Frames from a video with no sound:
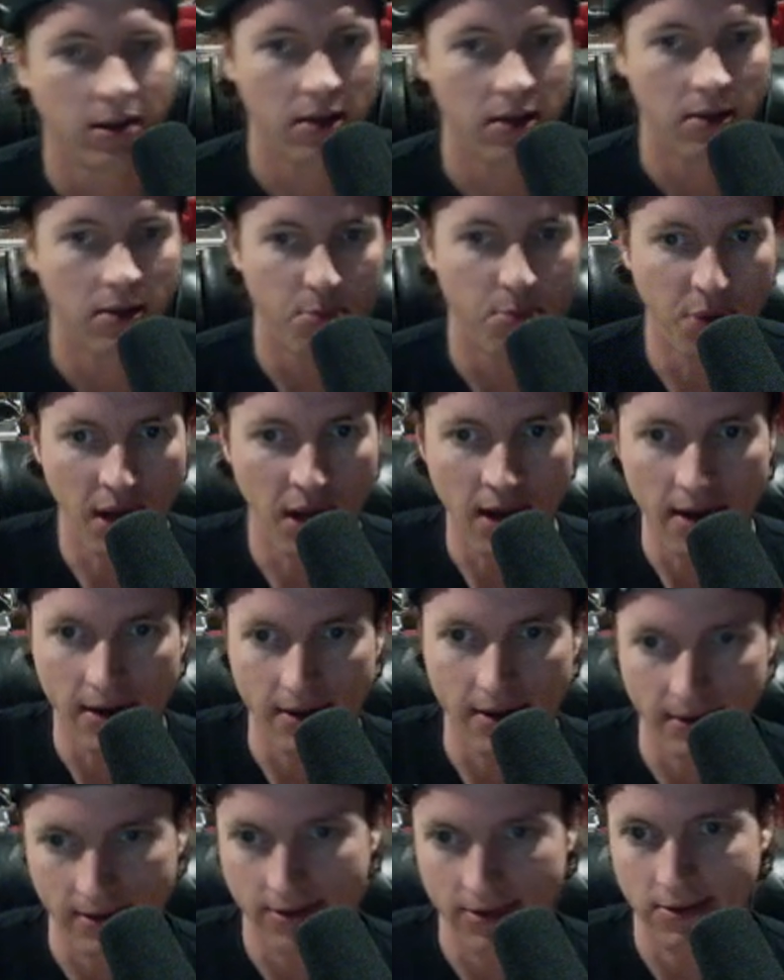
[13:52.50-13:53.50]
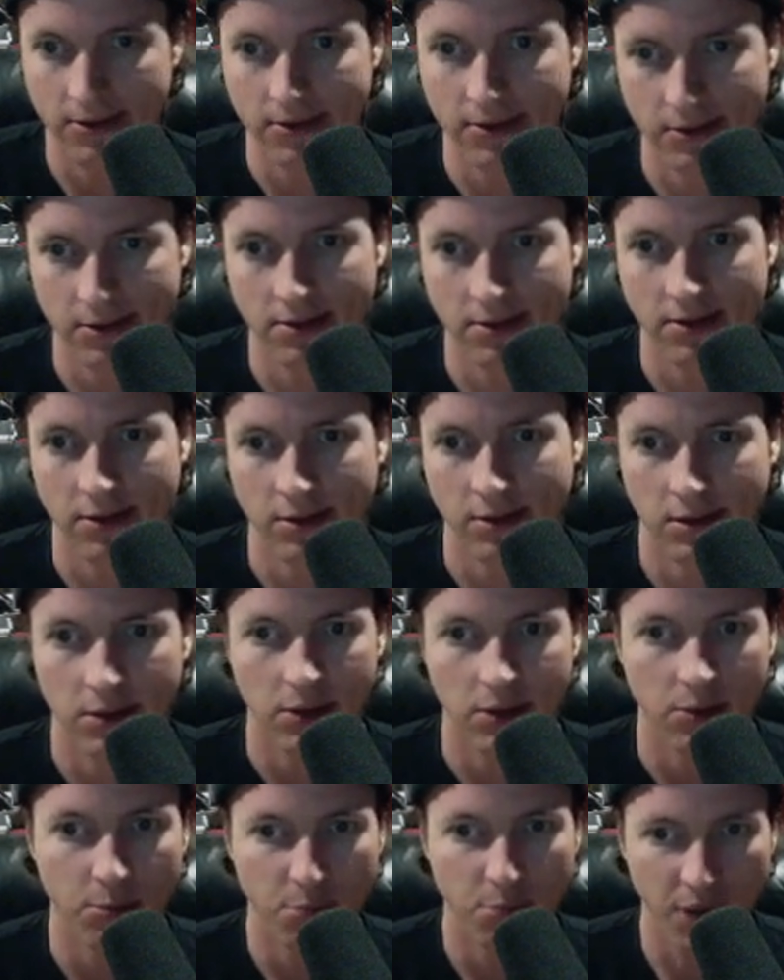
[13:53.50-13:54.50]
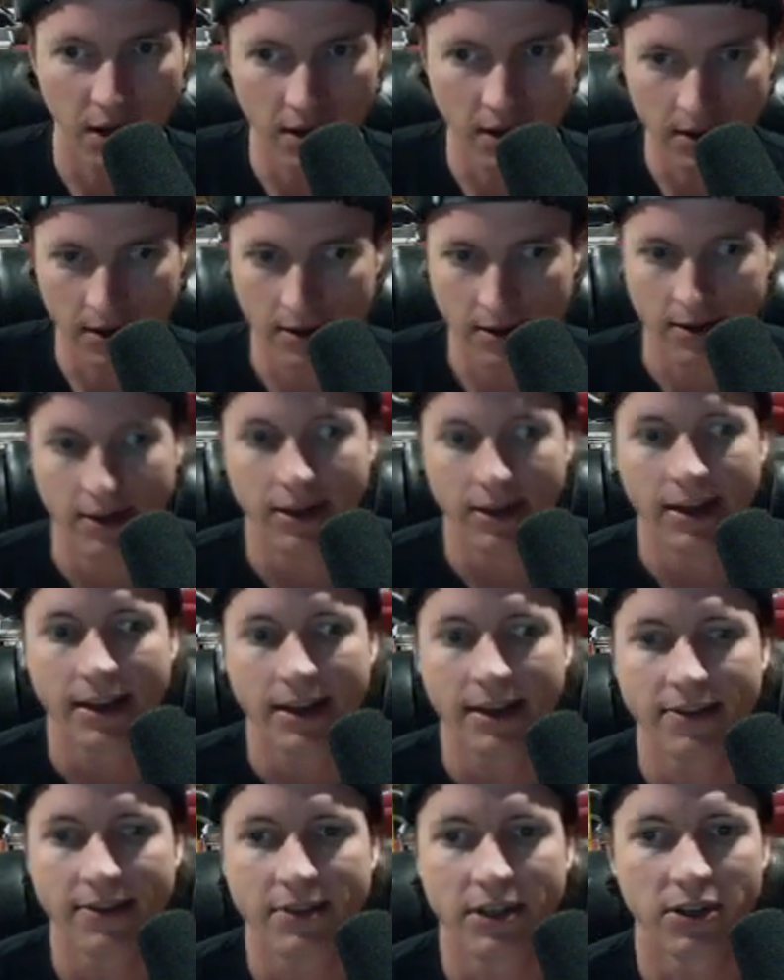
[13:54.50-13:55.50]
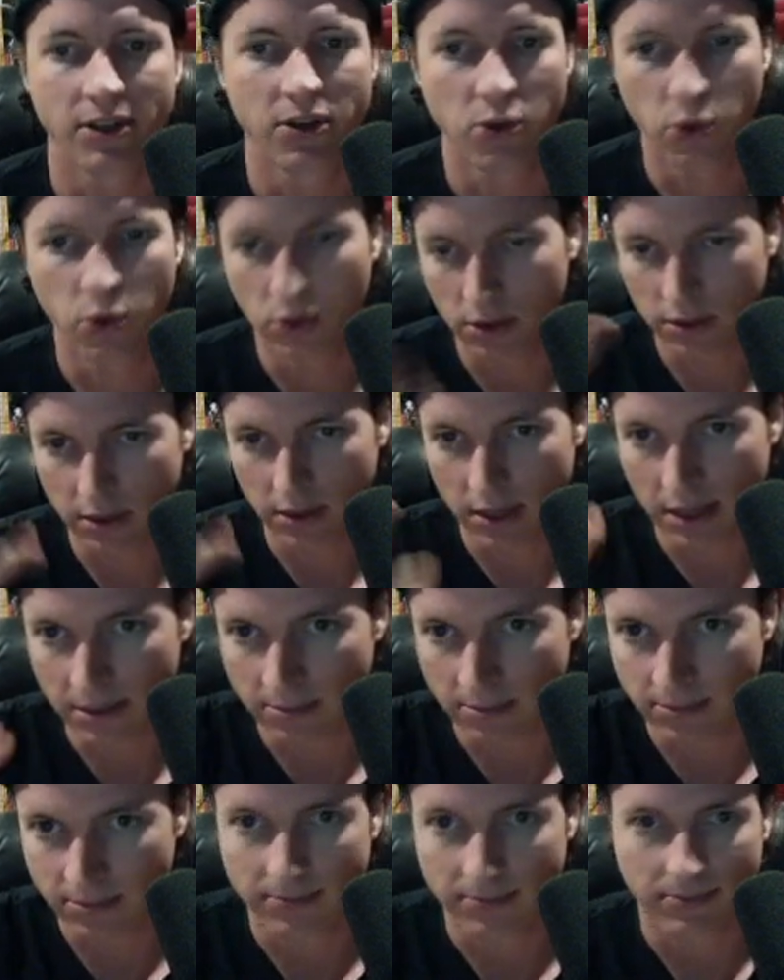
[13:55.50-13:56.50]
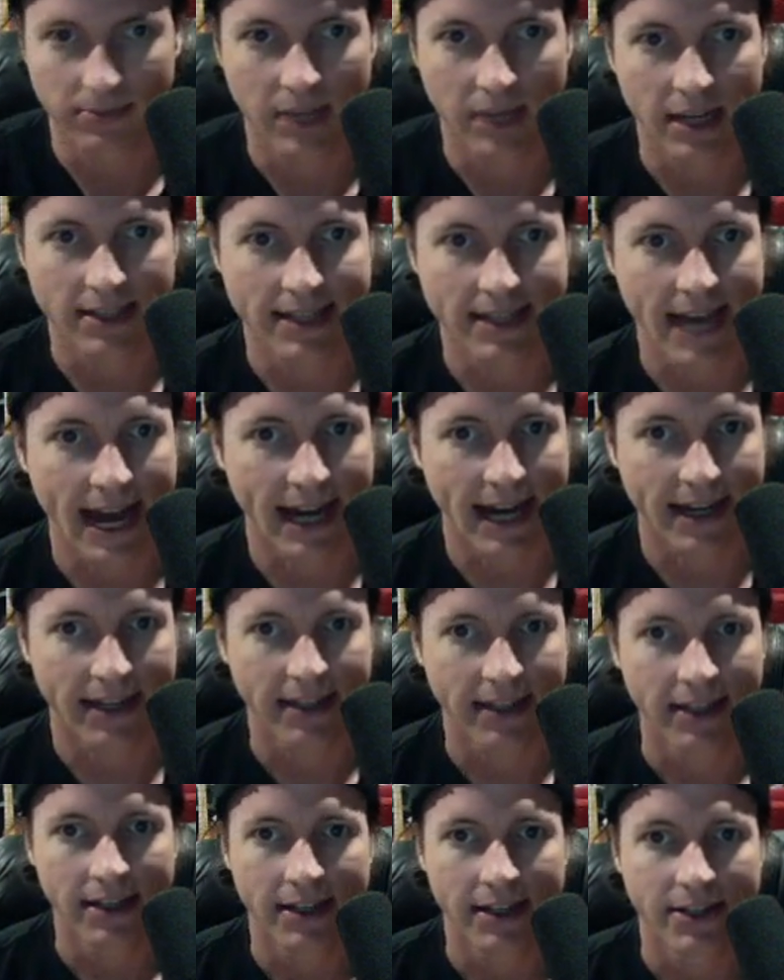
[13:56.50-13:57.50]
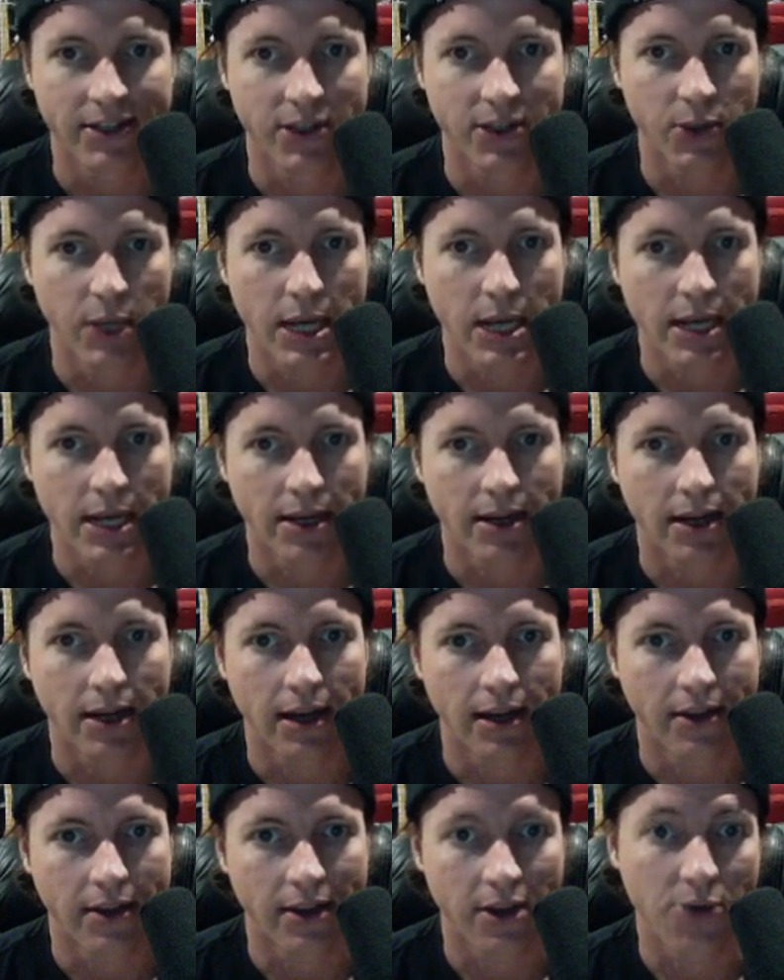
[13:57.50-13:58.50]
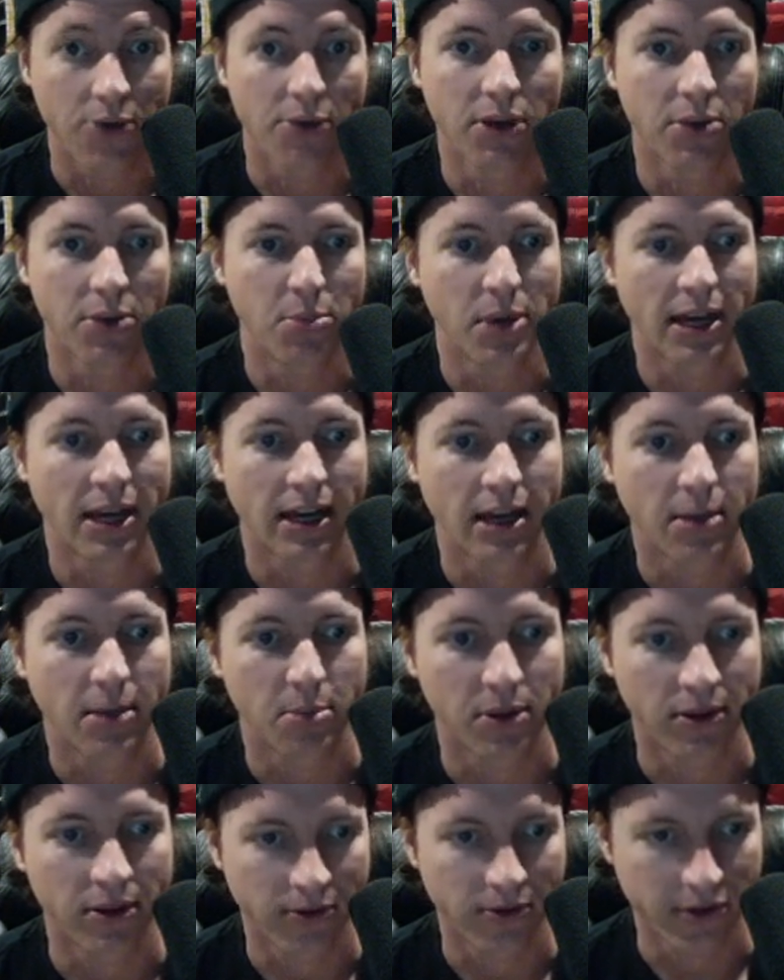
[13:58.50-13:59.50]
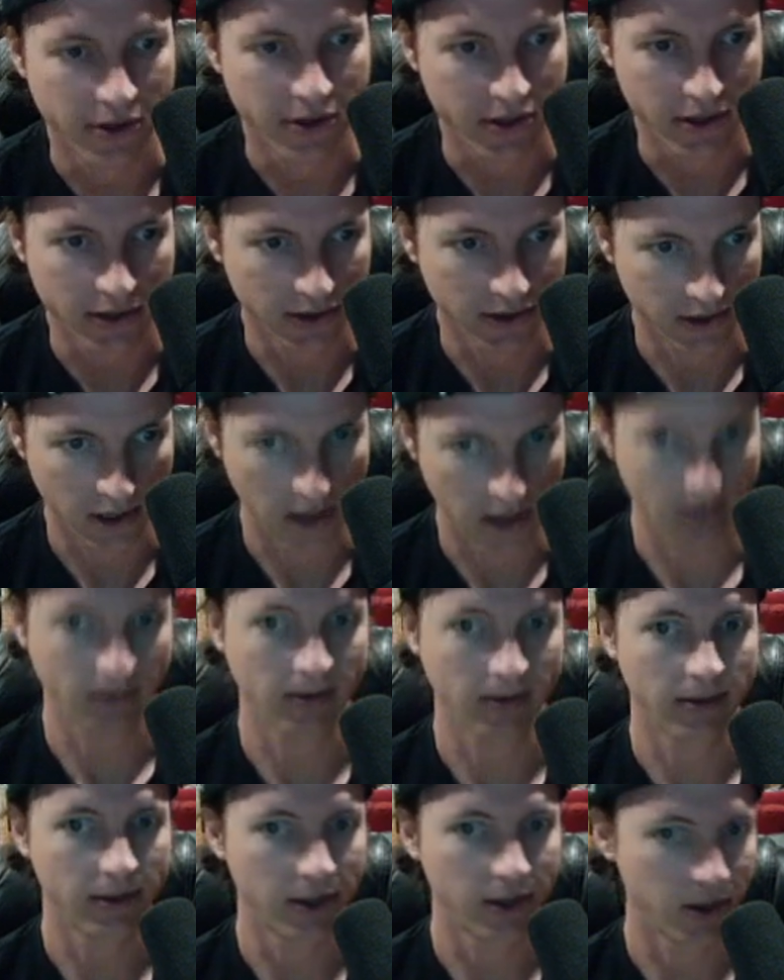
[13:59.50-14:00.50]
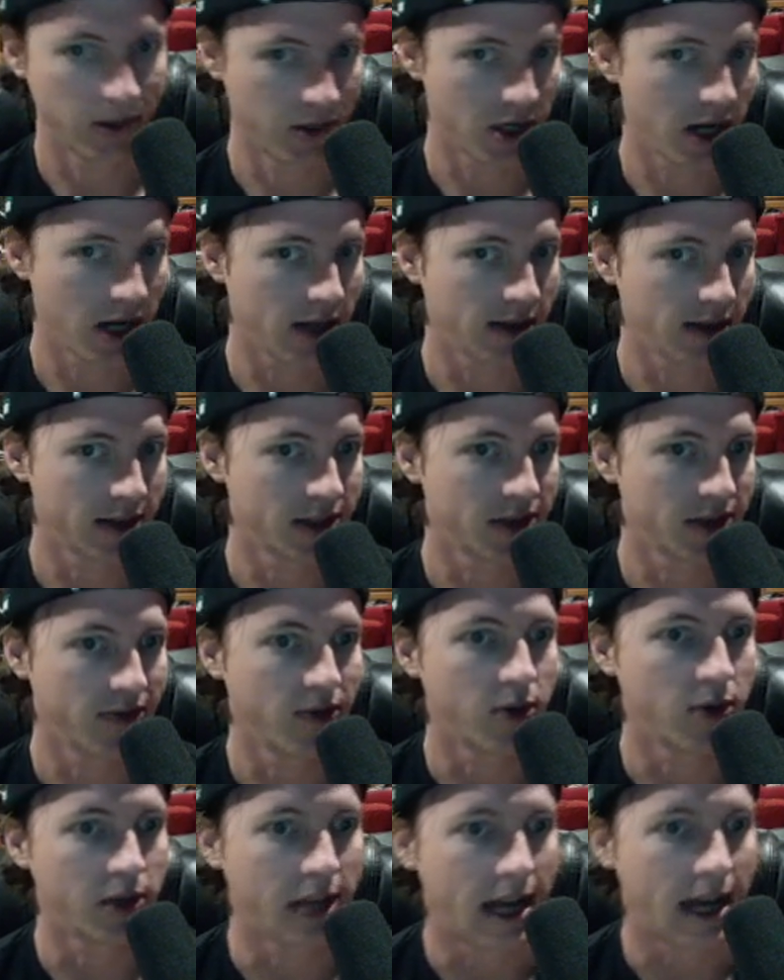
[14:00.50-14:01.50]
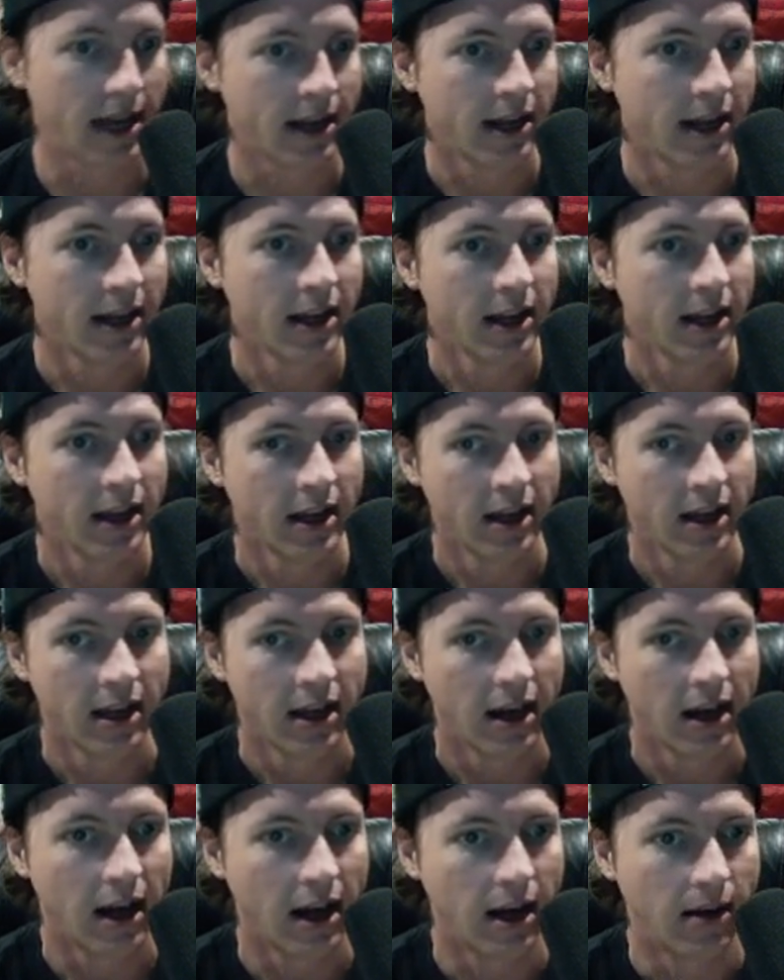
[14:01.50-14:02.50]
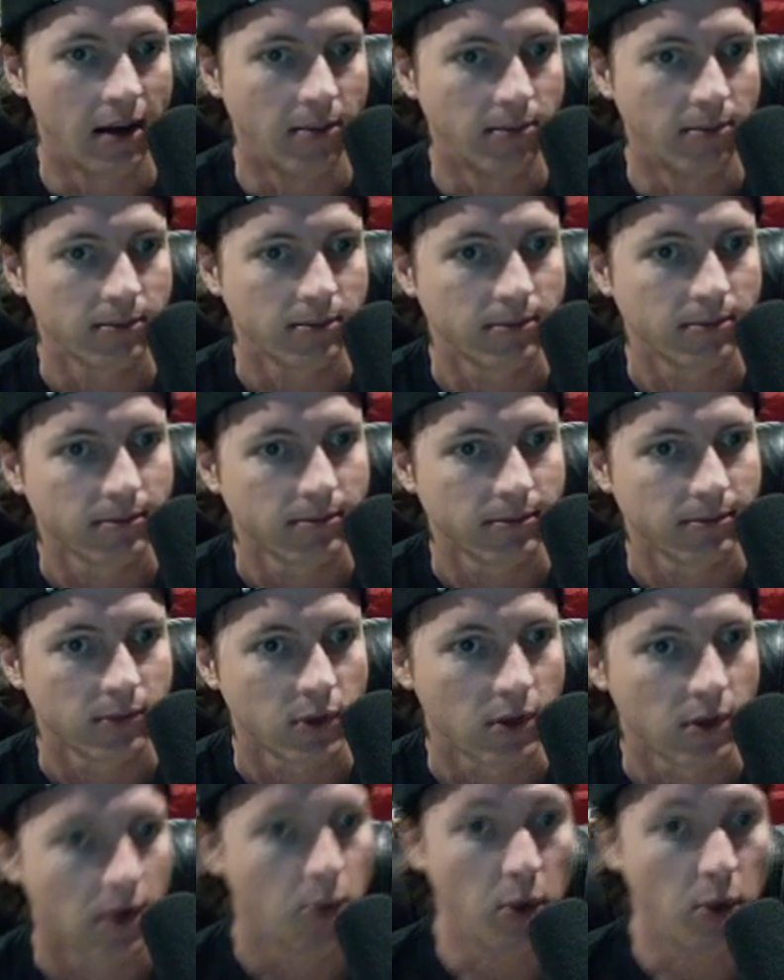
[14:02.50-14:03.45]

plop, plop. Gives it a cool um, attack to it uh, that you really pick up in the original song. So try to listen for that um, when